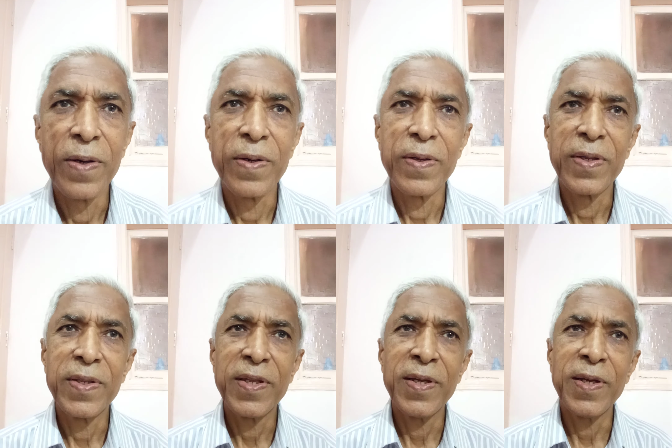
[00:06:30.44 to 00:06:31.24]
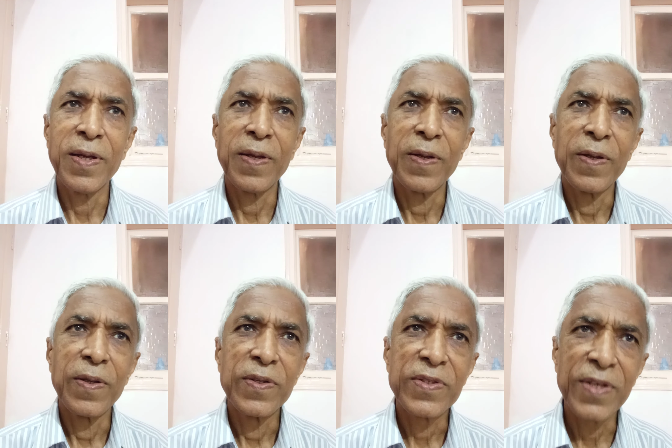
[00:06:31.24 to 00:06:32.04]
In the
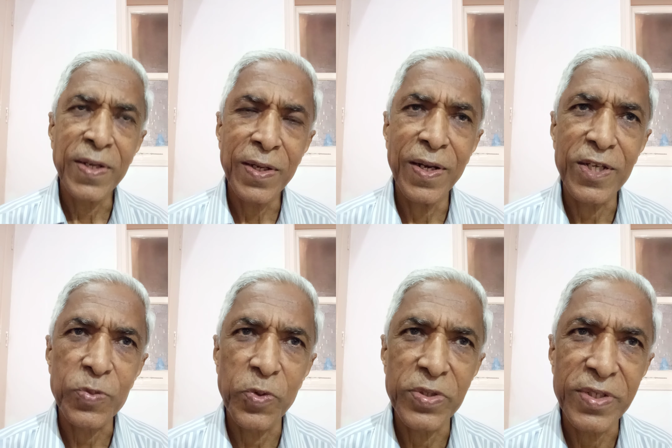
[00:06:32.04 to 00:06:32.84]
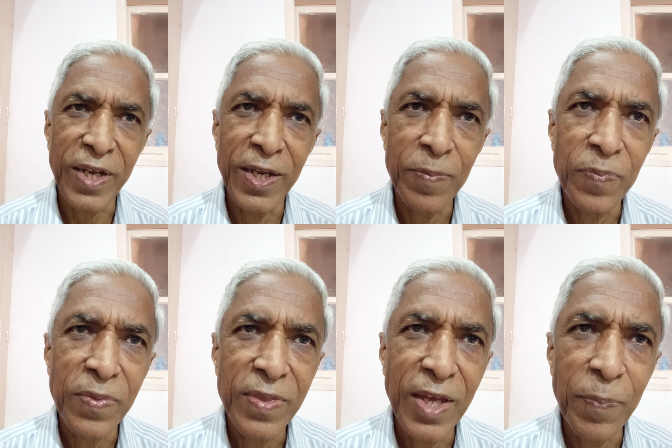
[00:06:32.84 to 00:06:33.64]
single exposure type,
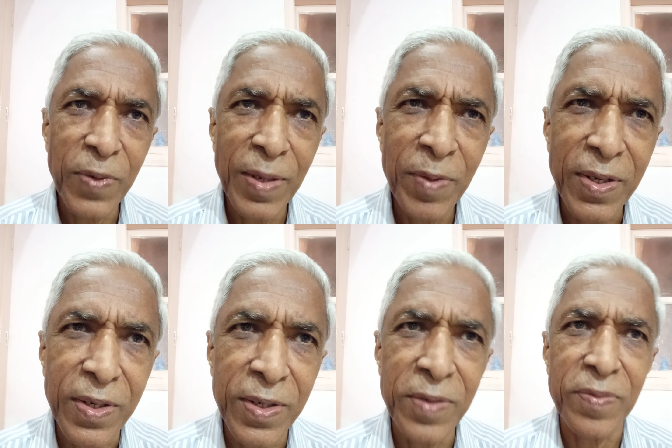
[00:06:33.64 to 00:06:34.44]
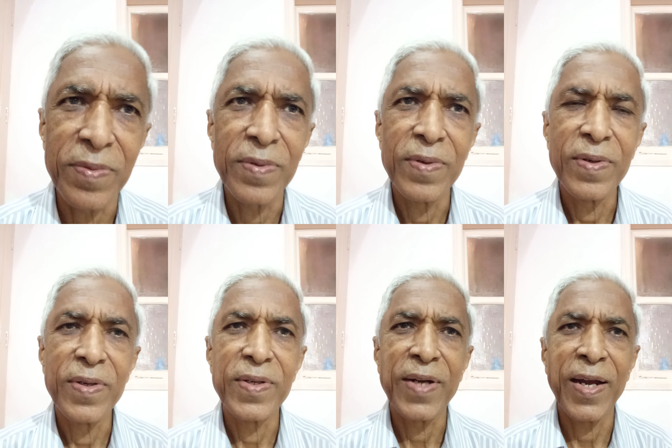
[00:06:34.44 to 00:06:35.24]
the epidemic curve
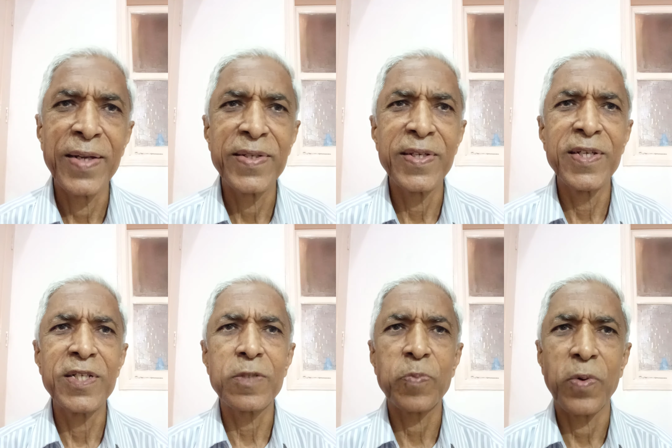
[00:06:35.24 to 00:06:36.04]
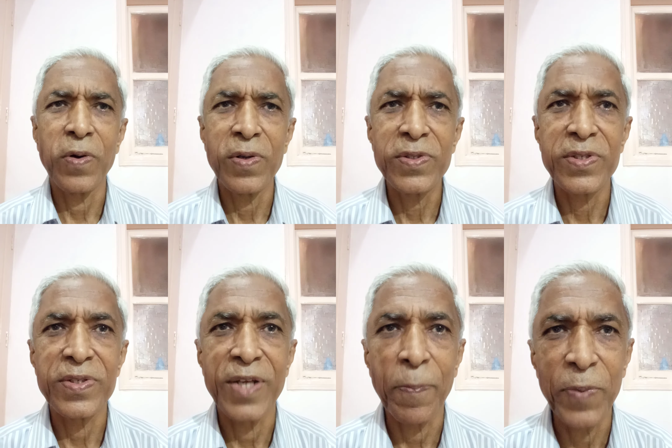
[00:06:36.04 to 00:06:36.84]
rises, falls
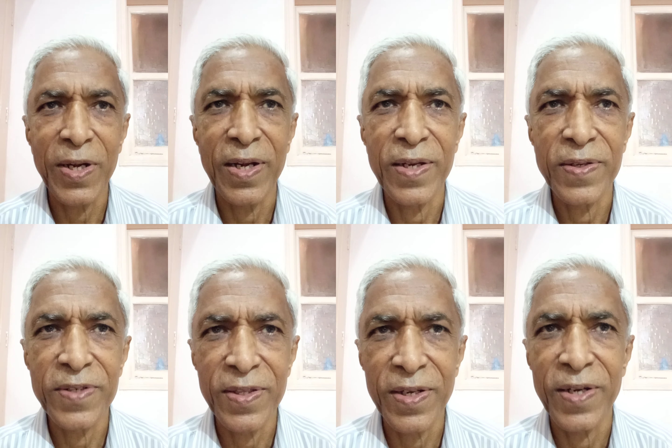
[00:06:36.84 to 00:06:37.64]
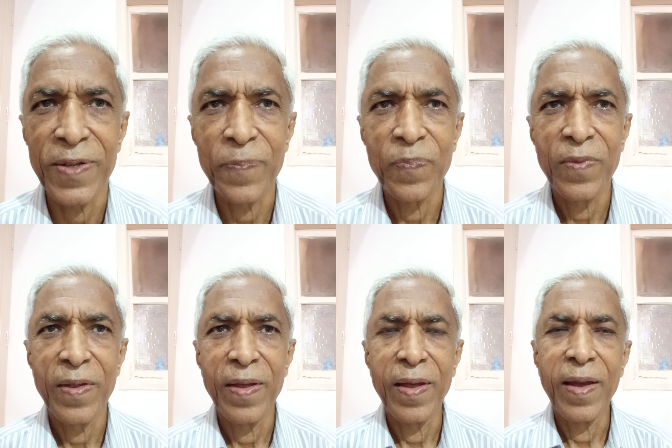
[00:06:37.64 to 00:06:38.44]
rapidly, generally,
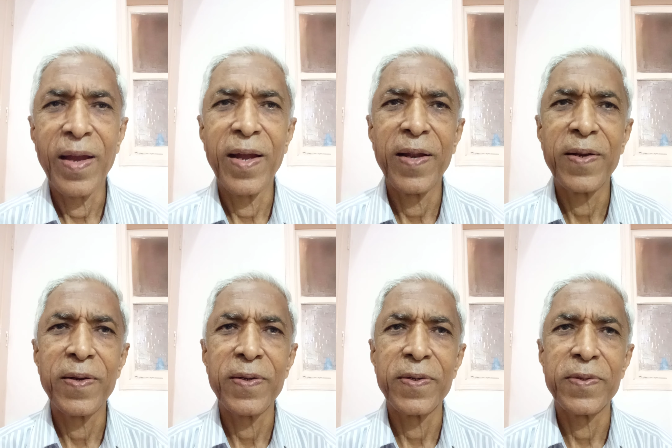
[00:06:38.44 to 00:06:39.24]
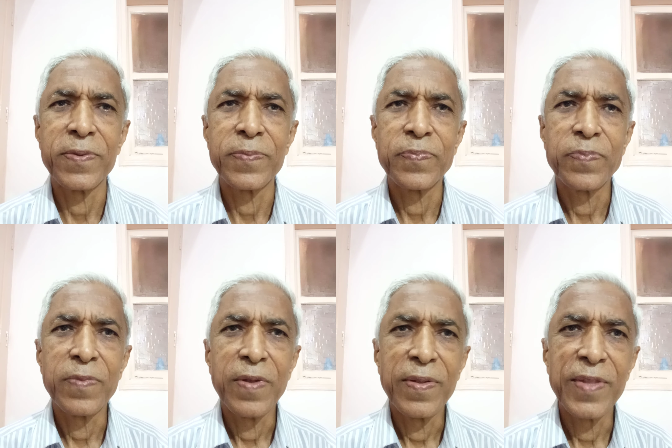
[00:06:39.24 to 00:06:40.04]
and
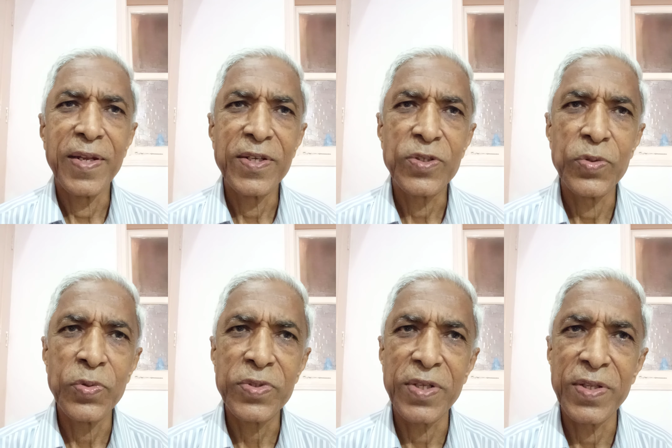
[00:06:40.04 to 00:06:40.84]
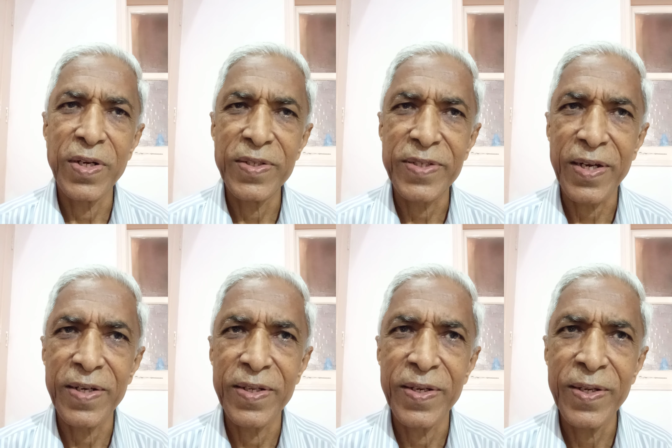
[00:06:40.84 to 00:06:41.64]
there is no generally
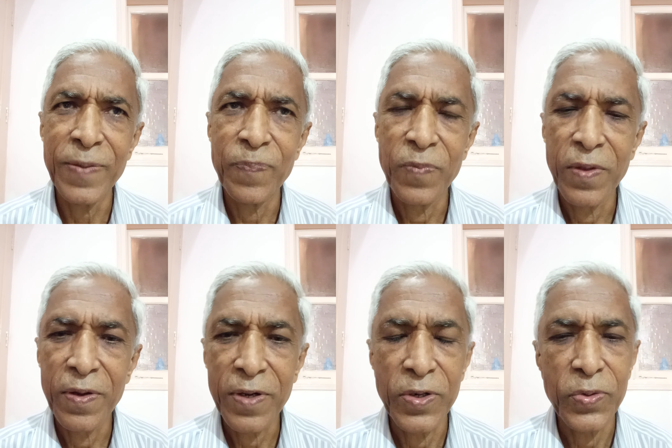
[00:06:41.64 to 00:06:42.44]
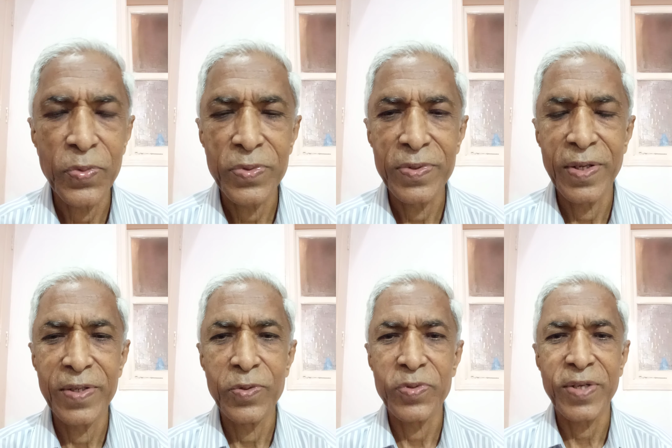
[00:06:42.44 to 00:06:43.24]
secondary control. There is
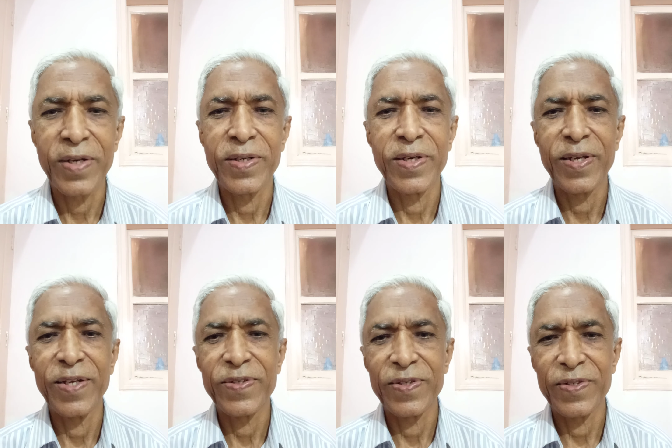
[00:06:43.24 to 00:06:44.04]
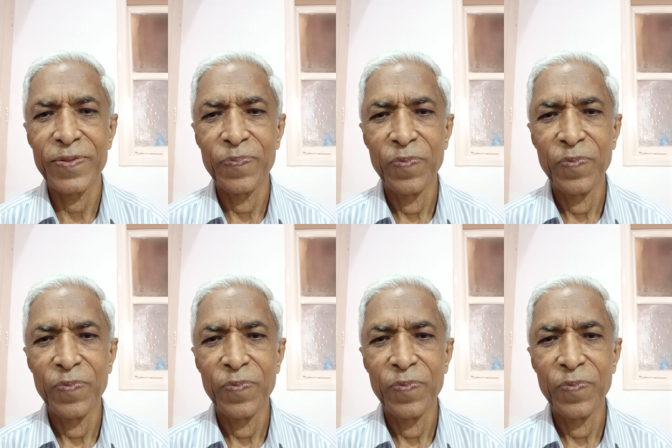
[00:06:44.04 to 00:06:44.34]
no secondary cases.